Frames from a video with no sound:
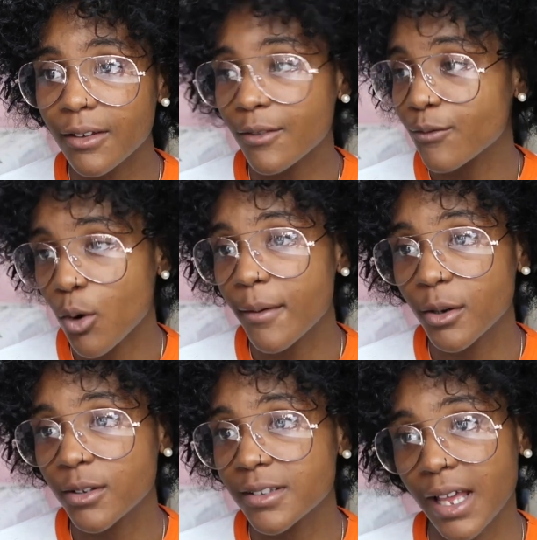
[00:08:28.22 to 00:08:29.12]
and
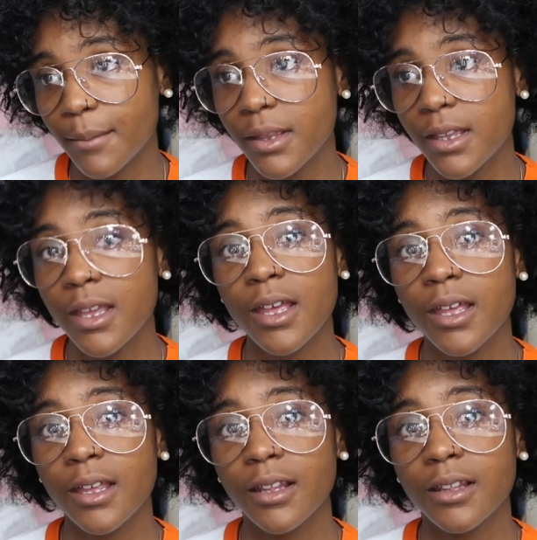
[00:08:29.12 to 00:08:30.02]
foremost not be
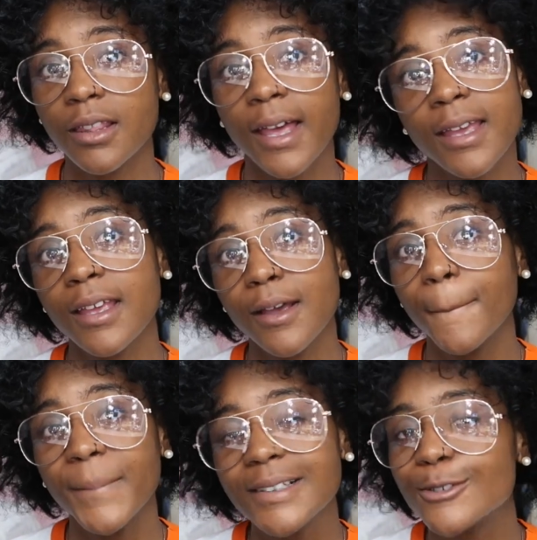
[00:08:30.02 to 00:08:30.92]
letting
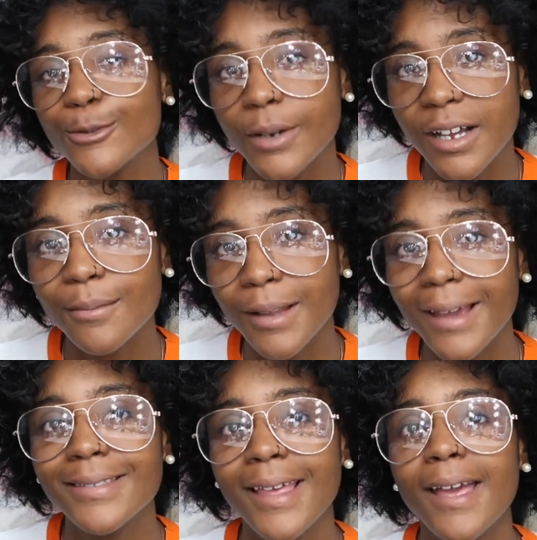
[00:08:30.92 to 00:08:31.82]
him beat you up
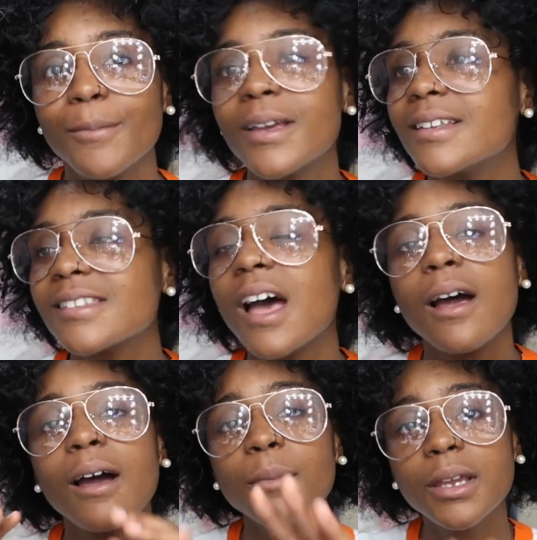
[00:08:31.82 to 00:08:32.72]
like that because
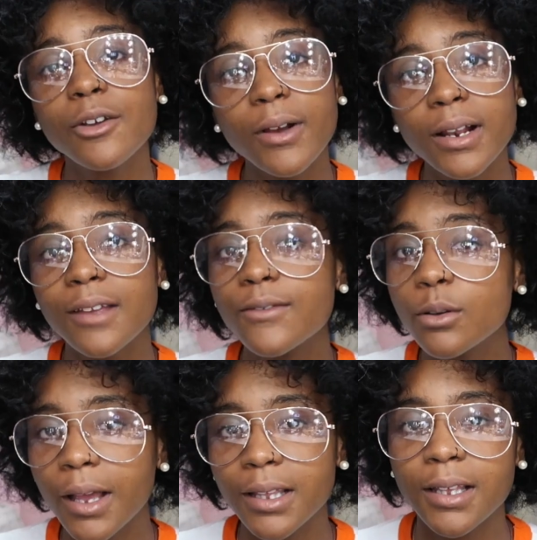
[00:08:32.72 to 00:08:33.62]
I mean, granted, if you
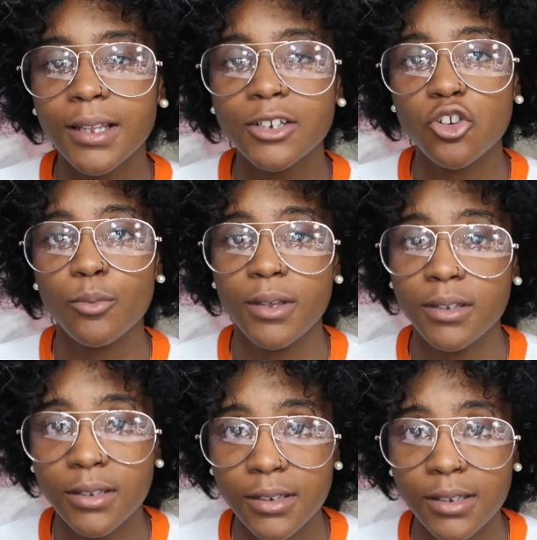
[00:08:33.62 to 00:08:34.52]
like that, that's your
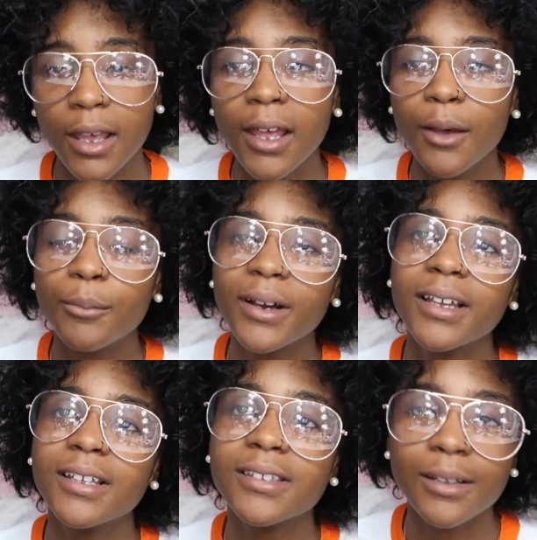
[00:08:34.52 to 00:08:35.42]
business,
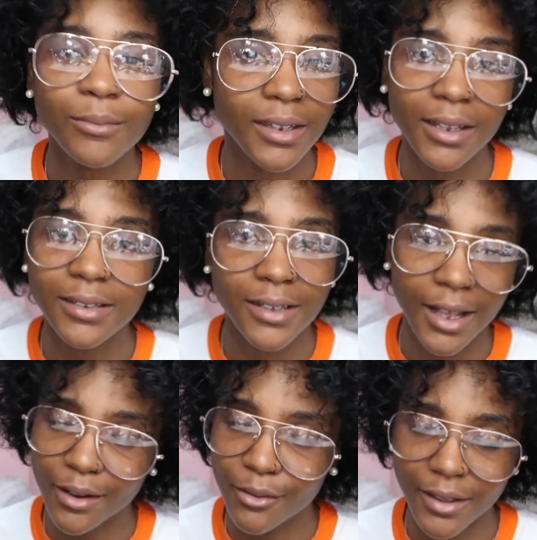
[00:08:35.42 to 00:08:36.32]
but it's some, it's
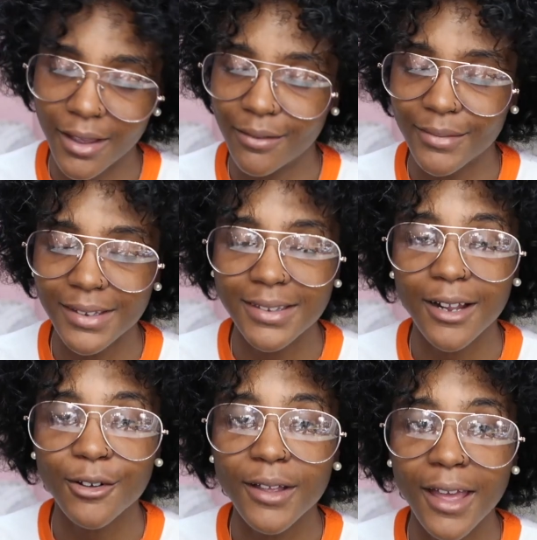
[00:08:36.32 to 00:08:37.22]
not okay. It's
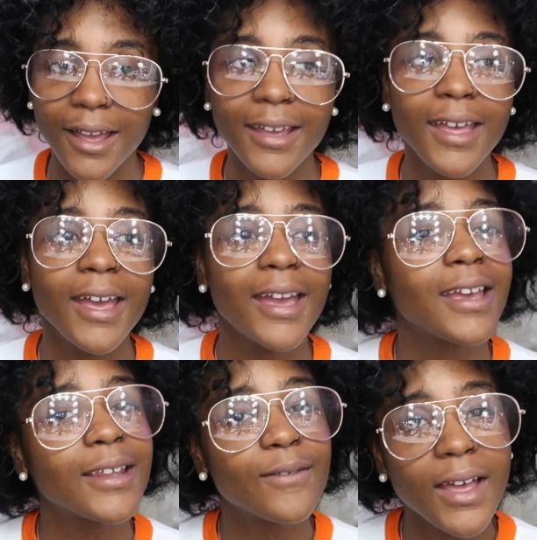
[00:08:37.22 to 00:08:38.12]
not okay.
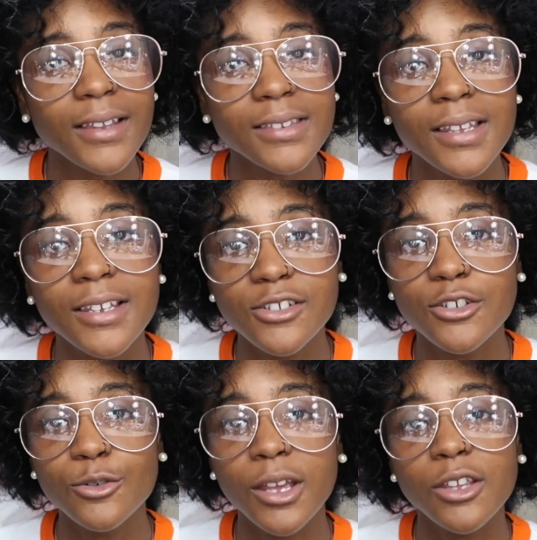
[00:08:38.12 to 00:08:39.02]
And if that's the
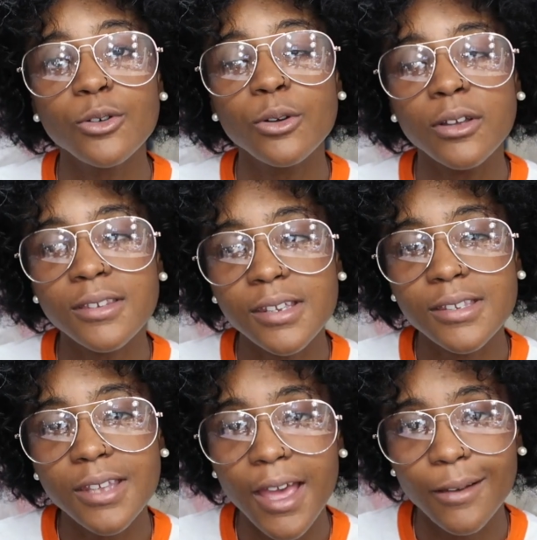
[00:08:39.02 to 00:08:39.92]
issue, and you
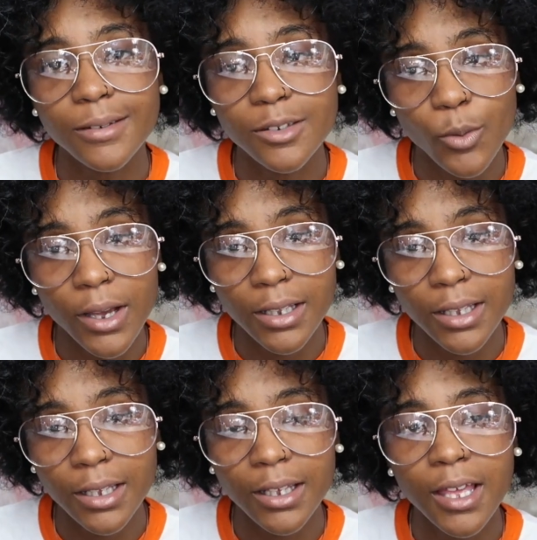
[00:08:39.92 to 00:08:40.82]
tend to have
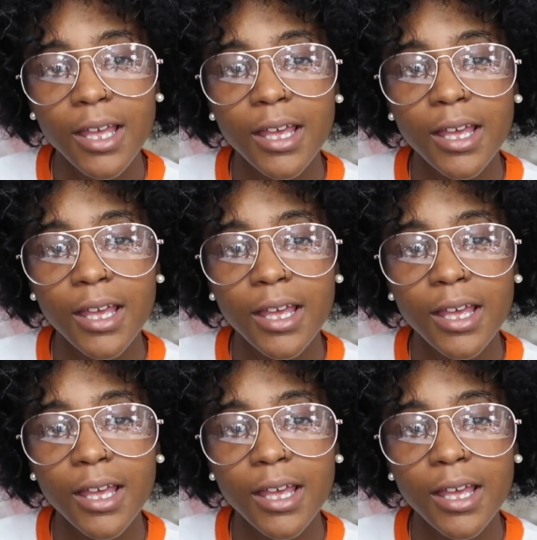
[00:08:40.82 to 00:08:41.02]
swelling